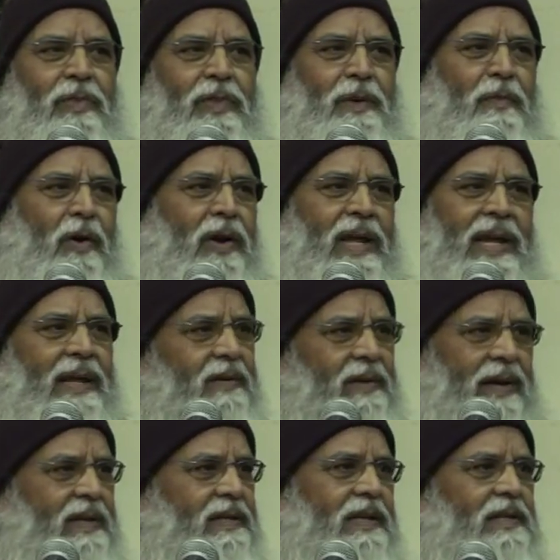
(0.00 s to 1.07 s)
The body
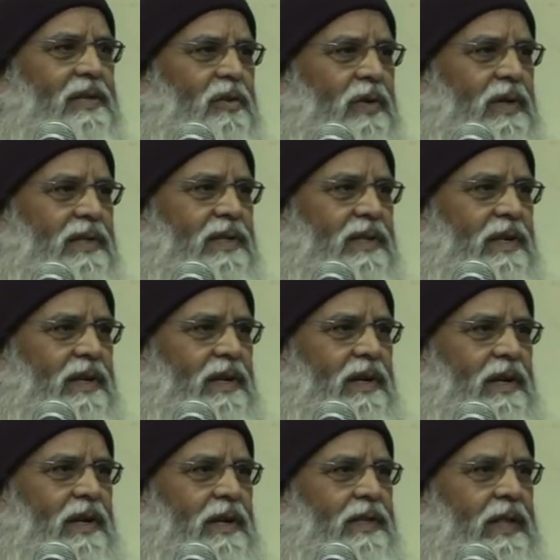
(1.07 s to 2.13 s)
never listens to us.
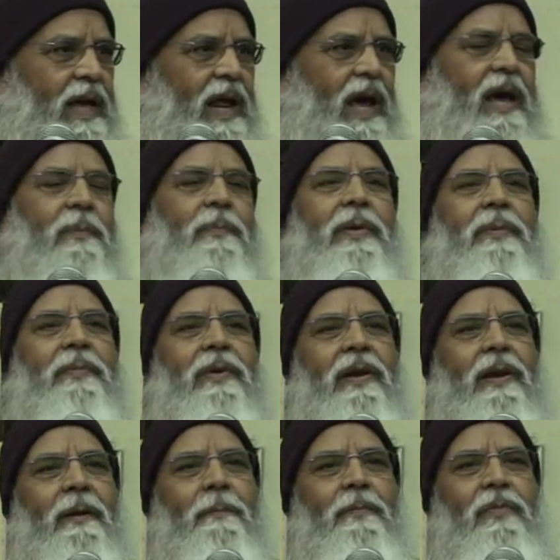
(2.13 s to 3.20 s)
There are
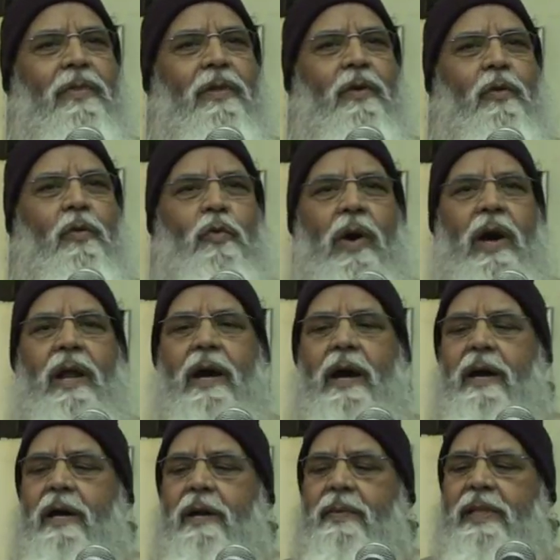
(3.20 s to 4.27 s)
people who are
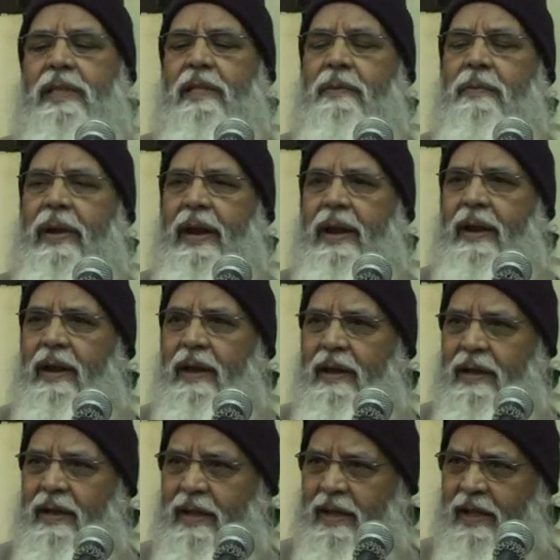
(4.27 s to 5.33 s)
Agarbatti brand.
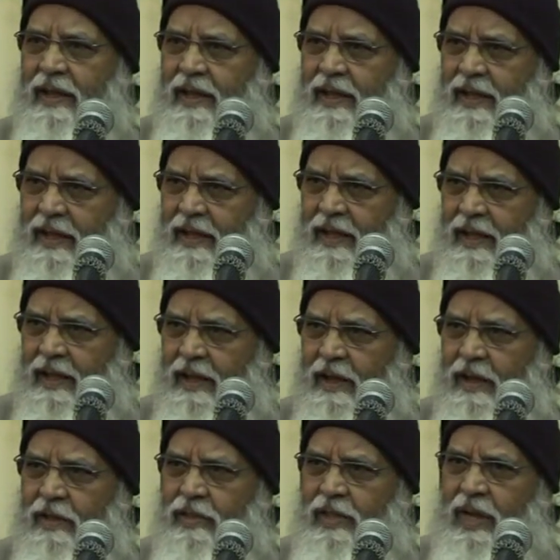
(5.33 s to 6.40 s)

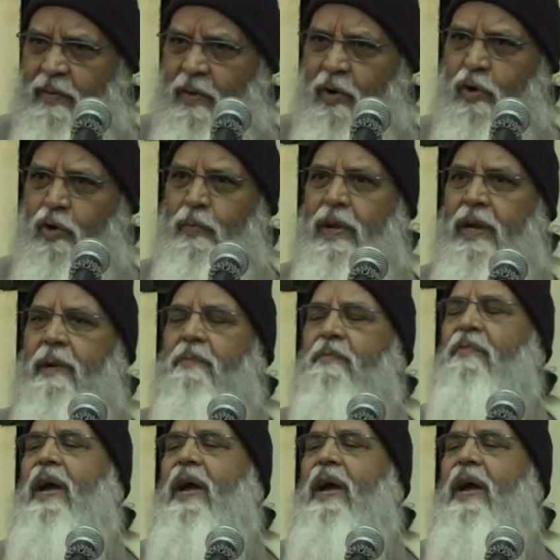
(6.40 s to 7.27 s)
They want to become